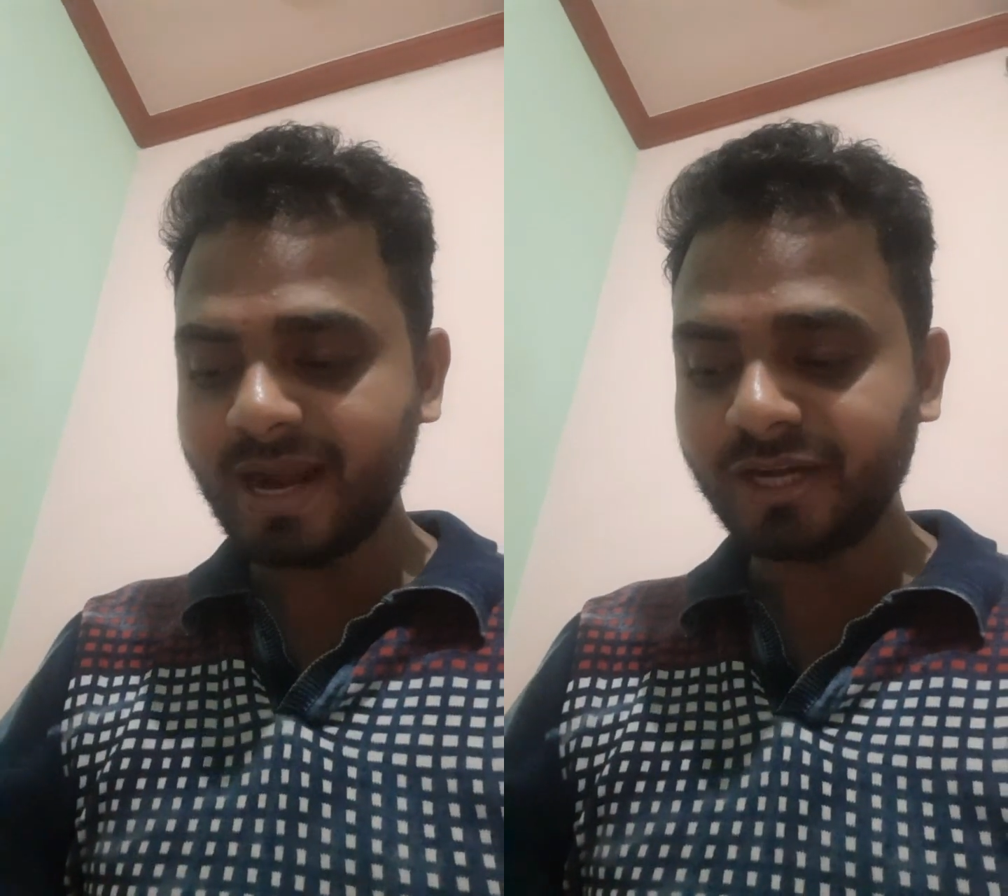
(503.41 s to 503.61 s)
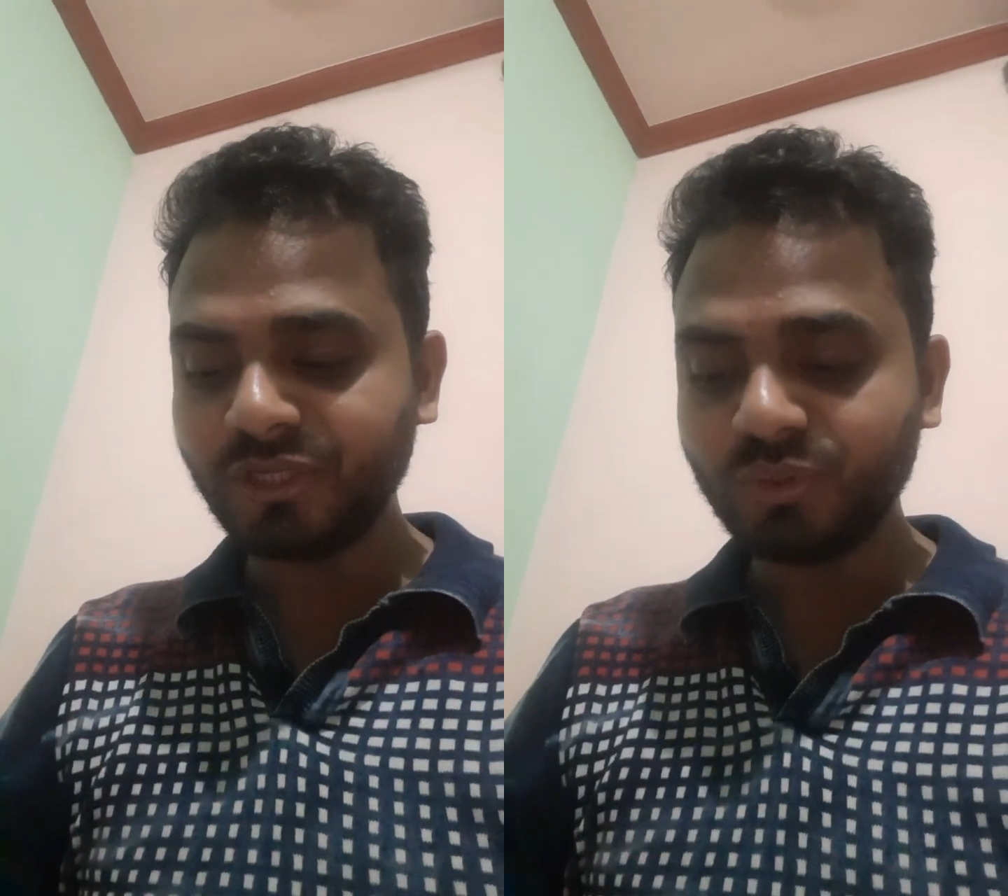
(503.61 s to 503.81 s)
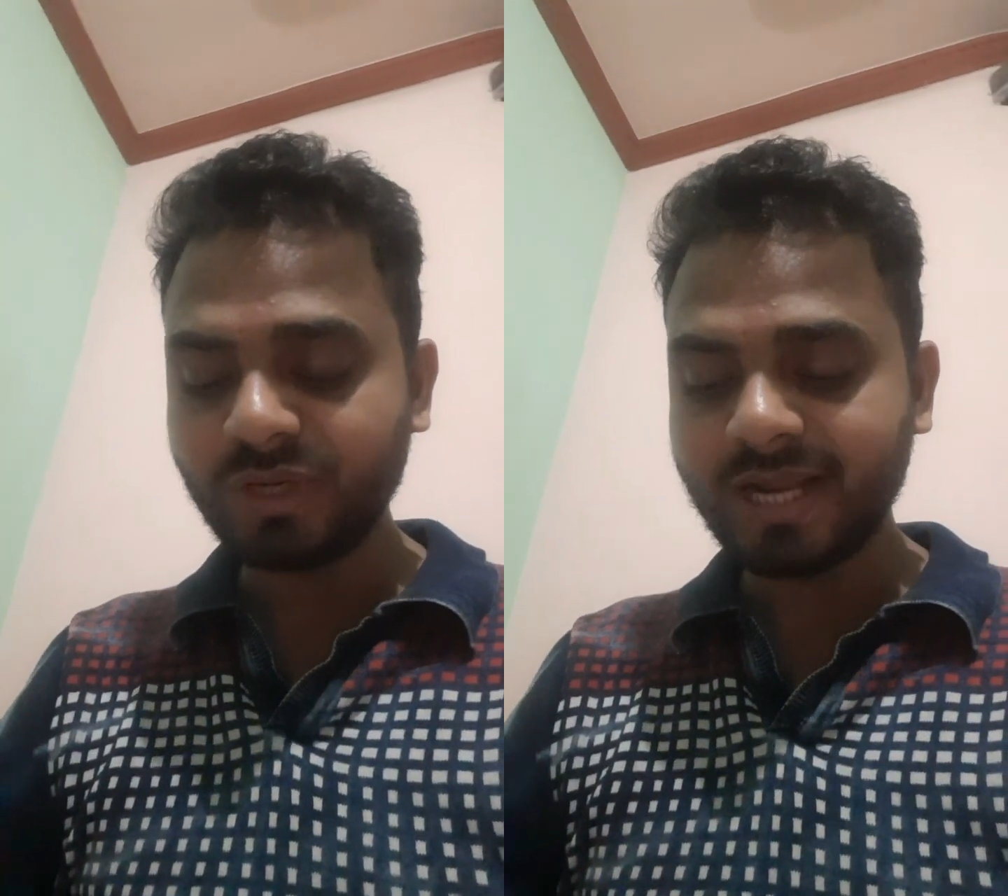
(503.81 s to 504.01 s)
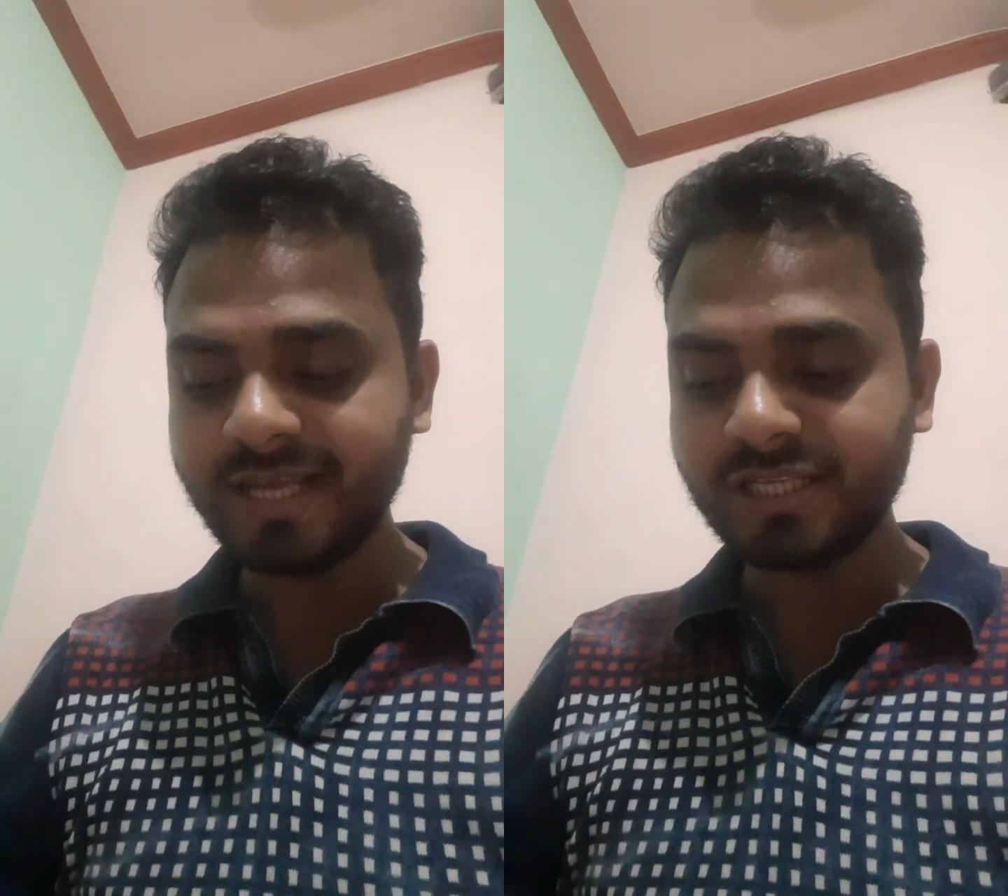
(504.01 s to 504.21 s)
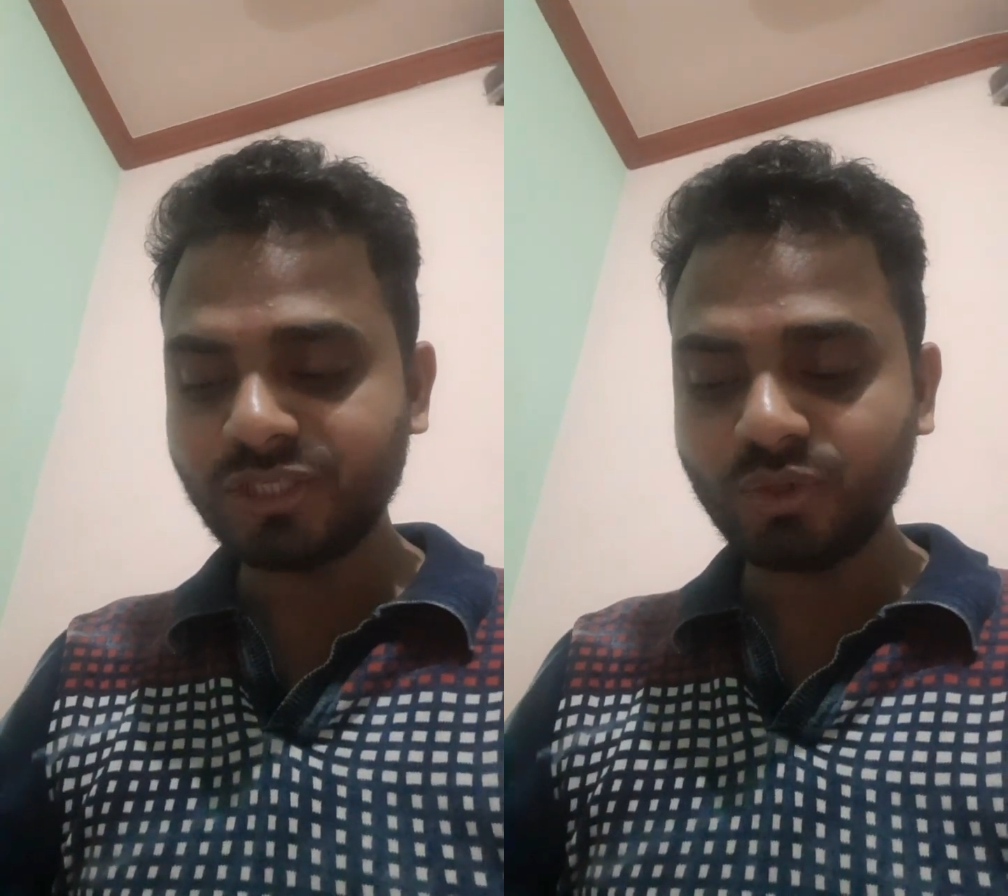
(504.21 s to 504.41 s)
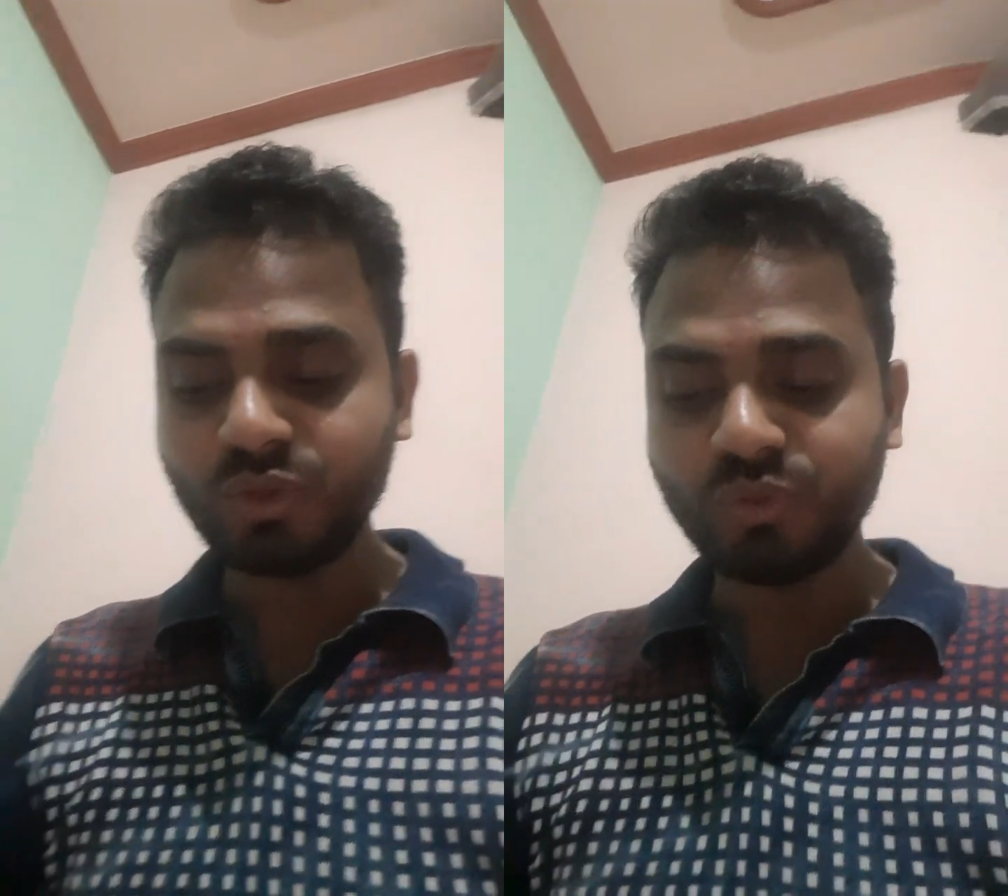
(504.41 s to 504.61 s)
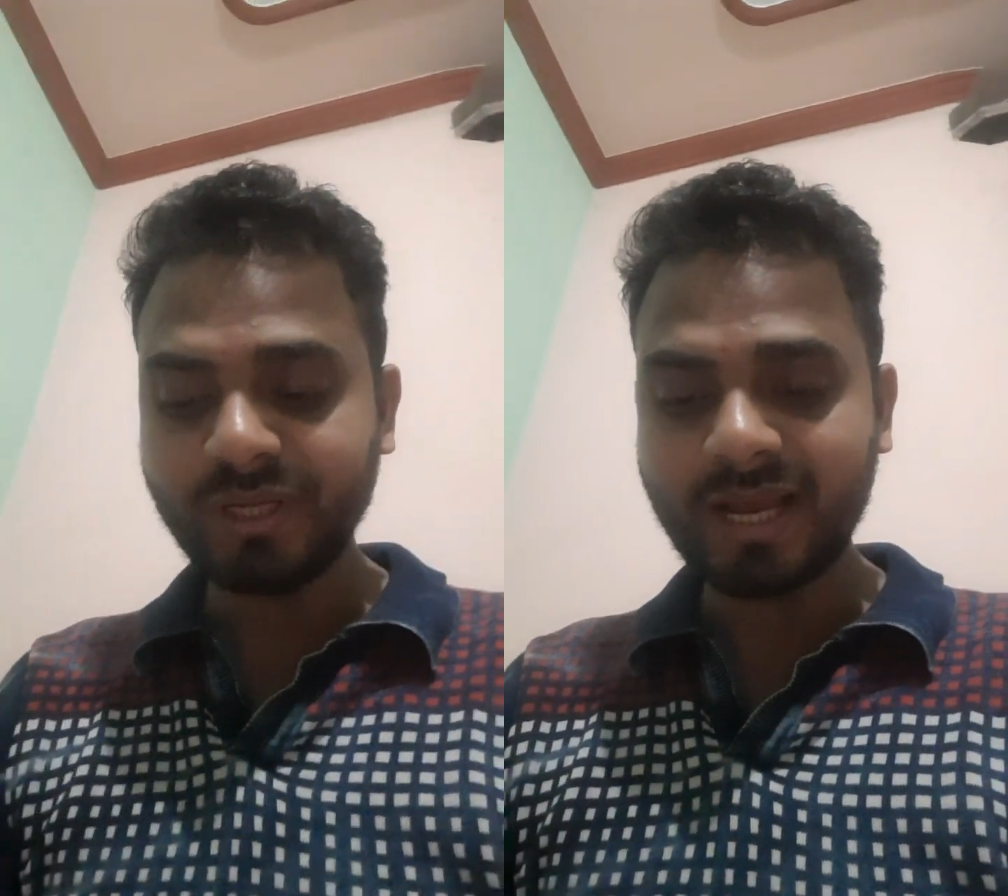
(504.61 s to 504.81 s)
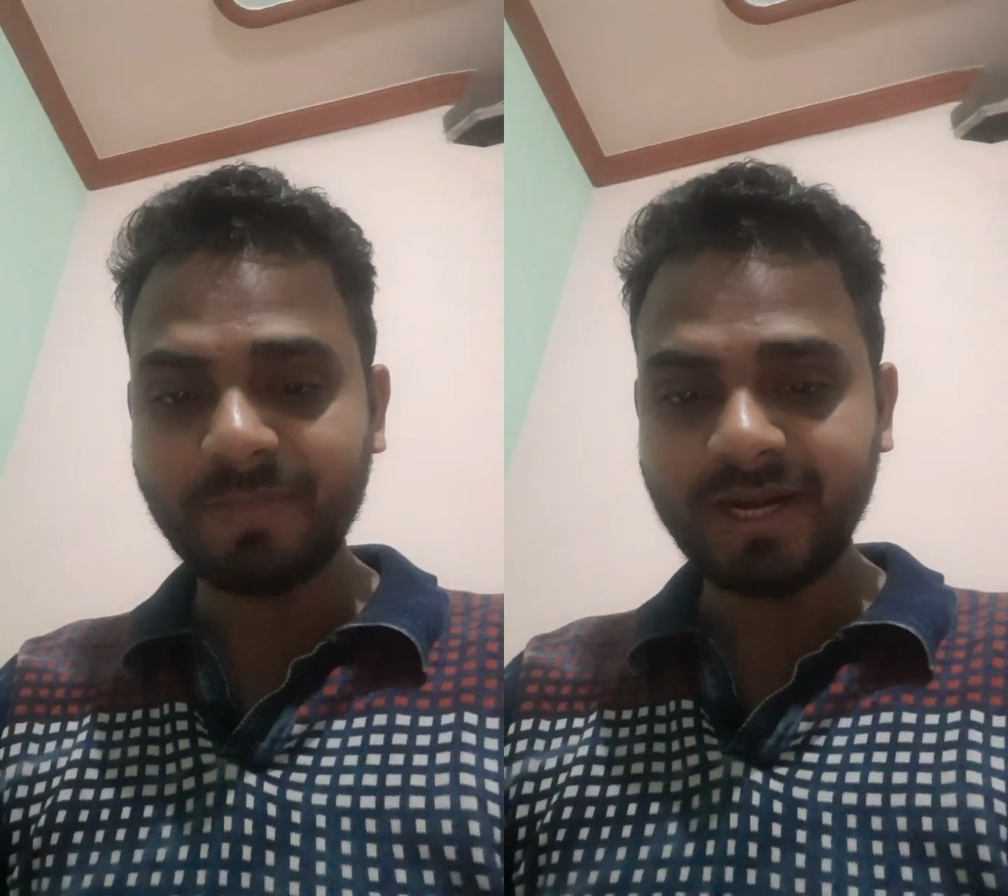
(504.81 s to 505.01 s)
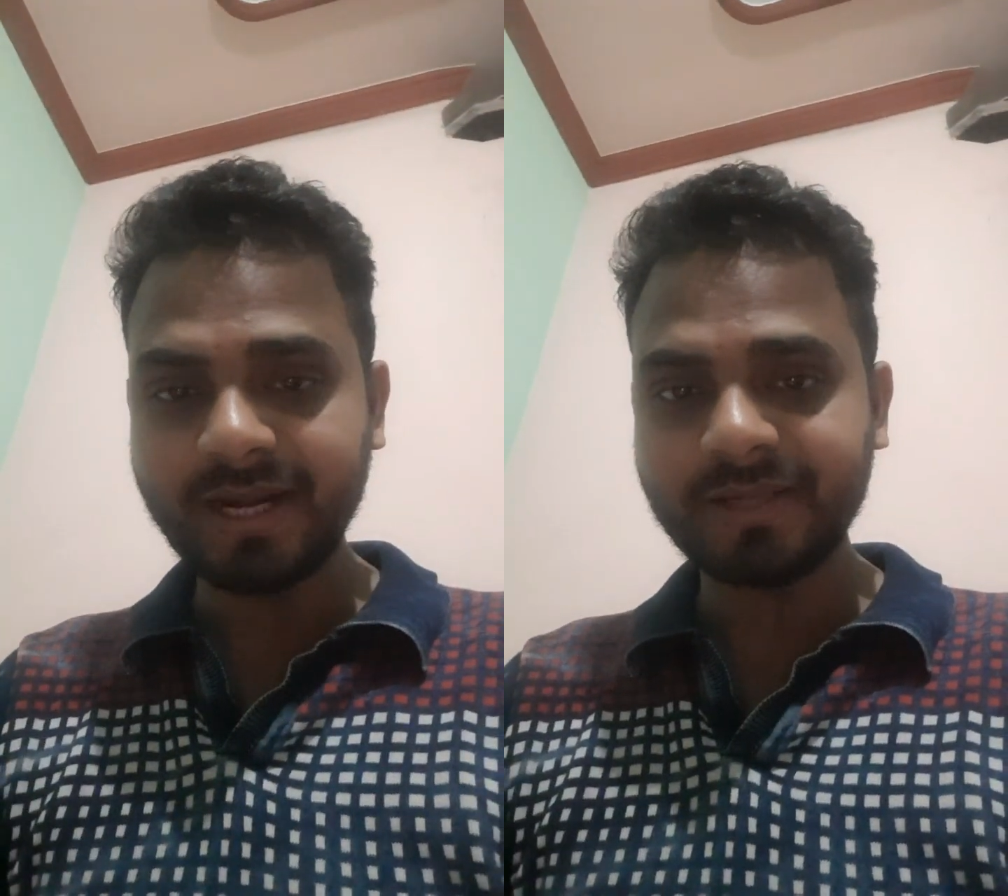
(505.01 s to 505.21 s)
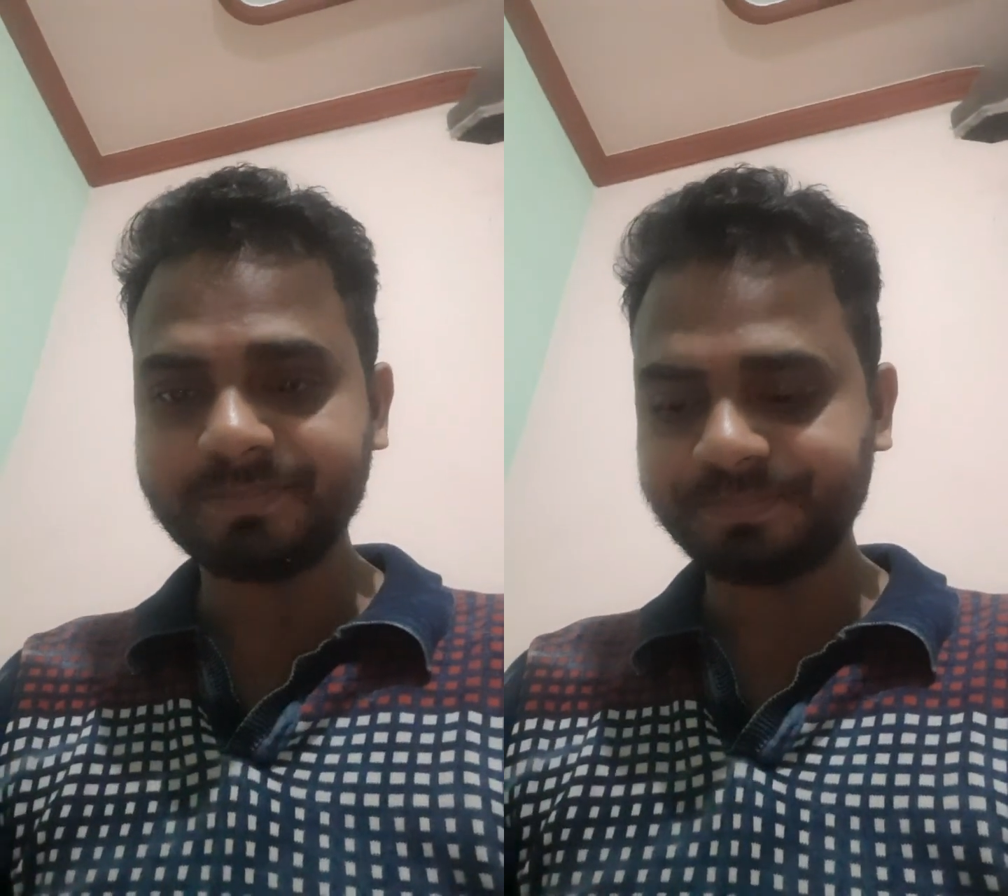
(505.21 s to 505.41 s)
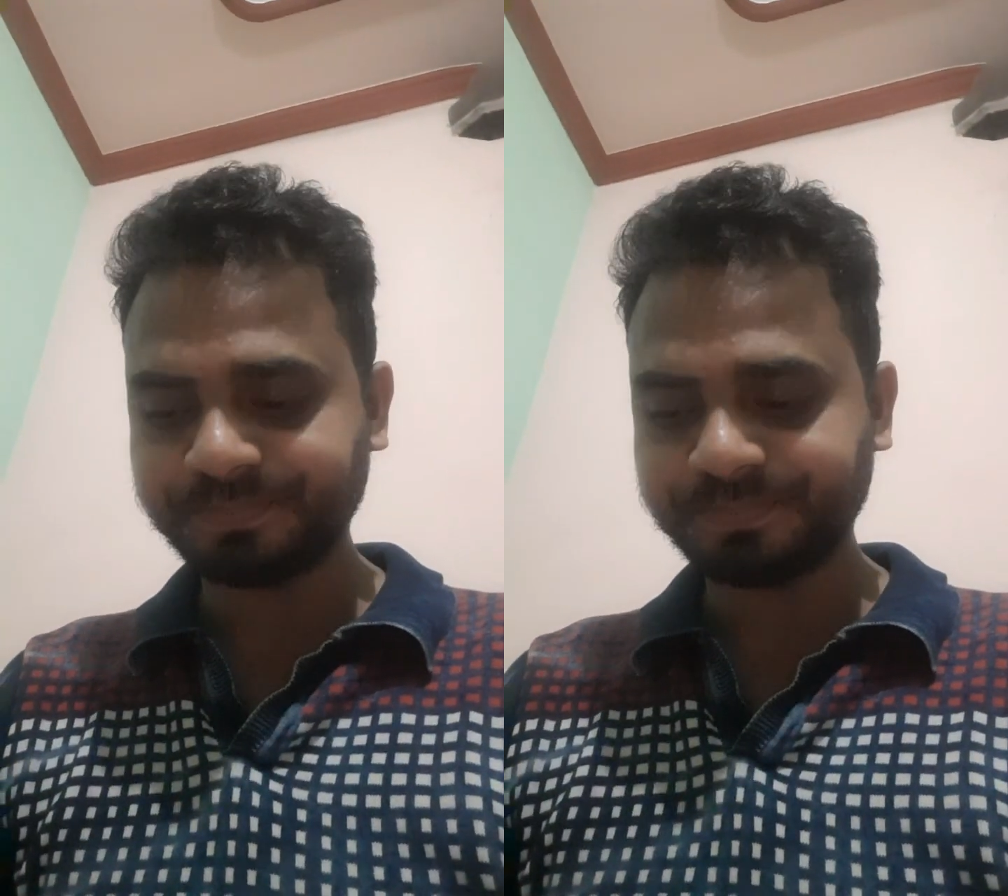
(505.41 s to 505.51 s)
and utilize your unique ability.